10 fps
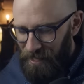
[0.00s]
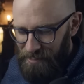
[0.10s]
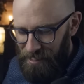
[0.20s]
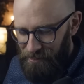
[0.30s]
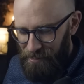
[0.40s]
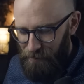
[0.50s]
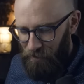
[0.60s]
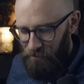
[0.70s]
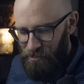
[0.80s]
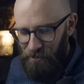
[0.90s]
that sounds like some
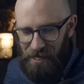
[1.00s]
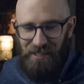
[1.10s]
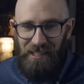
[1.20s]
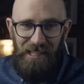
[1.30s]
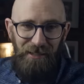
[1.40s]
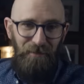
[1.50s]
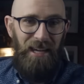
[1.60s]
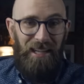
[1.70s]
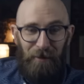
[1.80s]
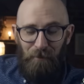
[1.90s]
very strange
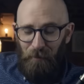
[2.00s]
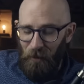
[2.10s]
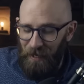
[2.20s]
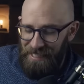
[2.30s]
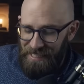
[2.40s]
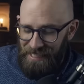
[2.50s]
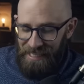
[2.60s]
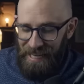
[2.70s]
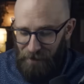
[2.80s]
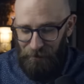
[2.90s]
decision-making. Boy, does
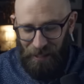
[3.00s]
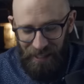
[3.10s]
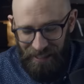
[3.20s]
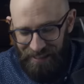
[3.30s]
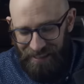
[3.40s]
it ever.